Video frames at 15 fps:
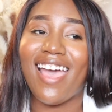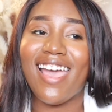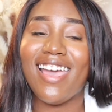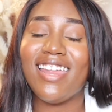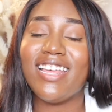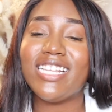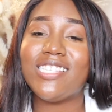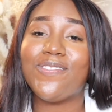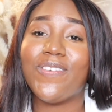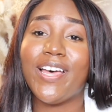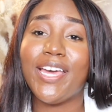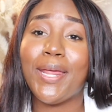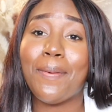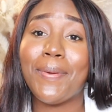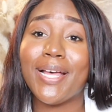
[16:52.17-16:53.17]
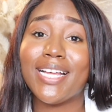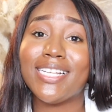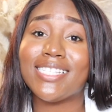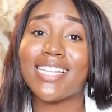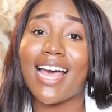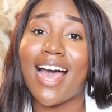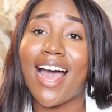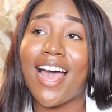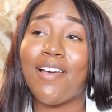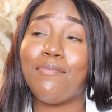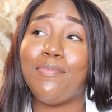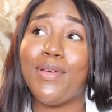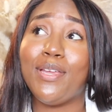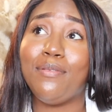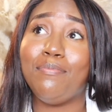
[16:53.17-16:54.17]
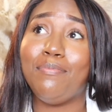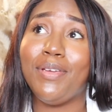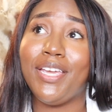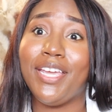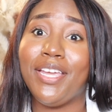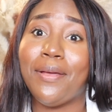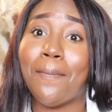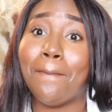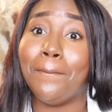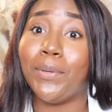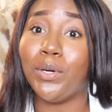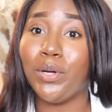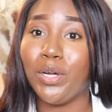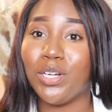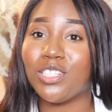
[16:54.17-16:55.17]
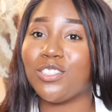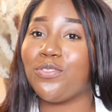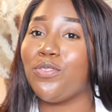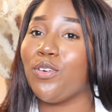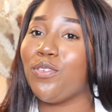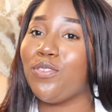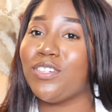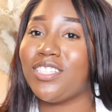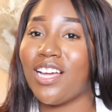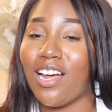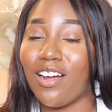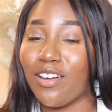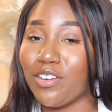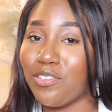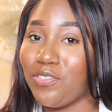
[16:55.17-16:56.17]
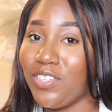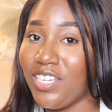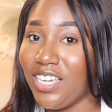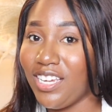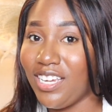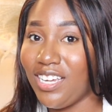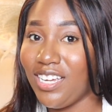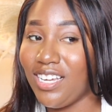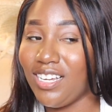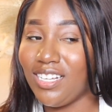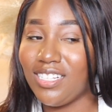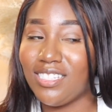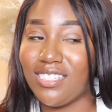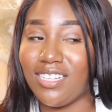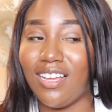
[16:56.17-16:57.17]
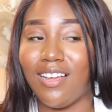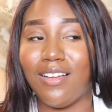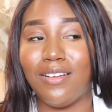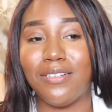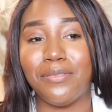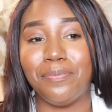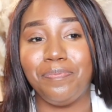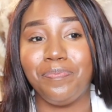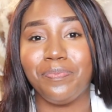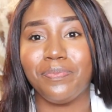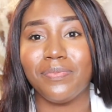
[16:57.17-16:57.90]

And it's funny because I've been being booked for photography gigs. By